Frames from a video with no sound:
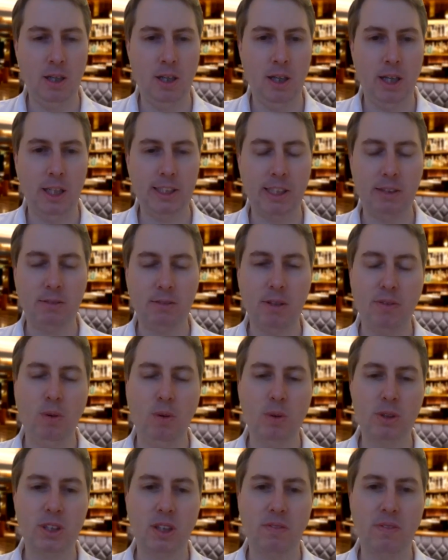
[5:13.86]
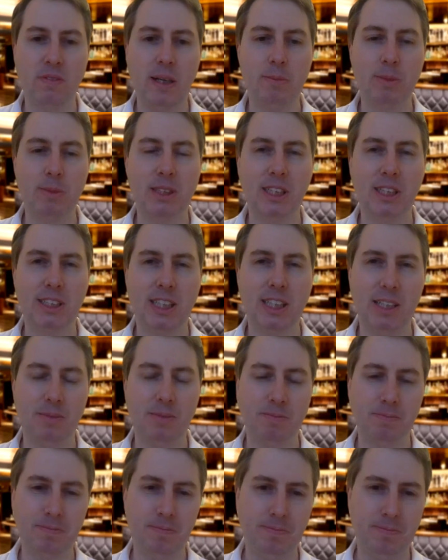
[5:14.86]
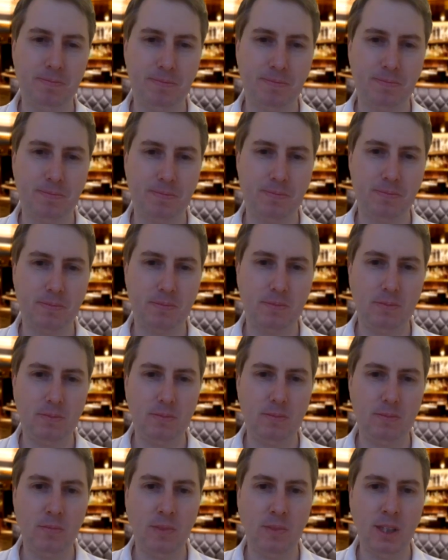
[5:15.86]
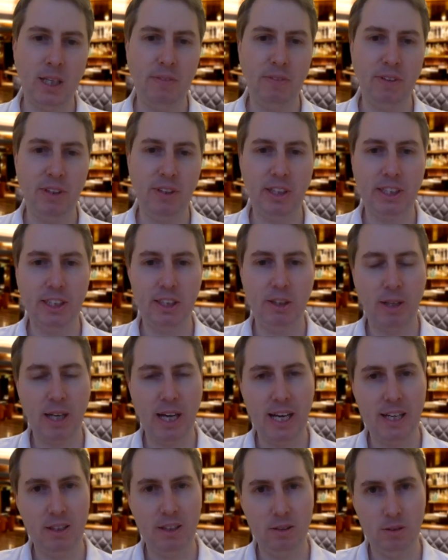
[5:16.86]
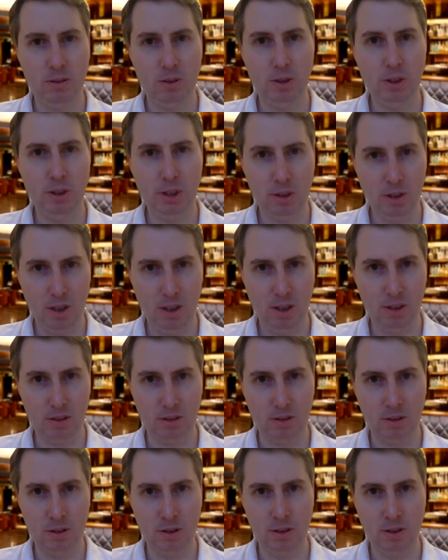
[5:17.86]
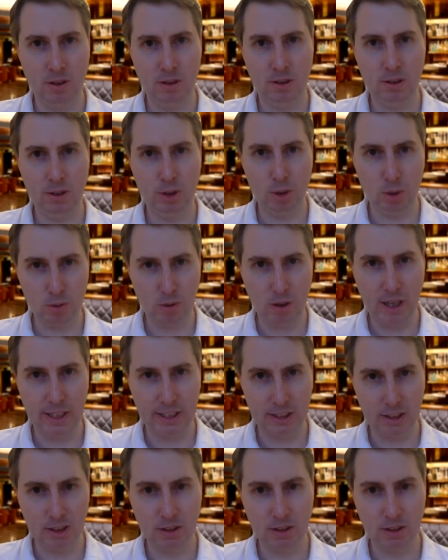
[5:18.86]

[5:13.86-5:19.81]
As Henry Ford so famously said, if you think you can or you can't, you're right.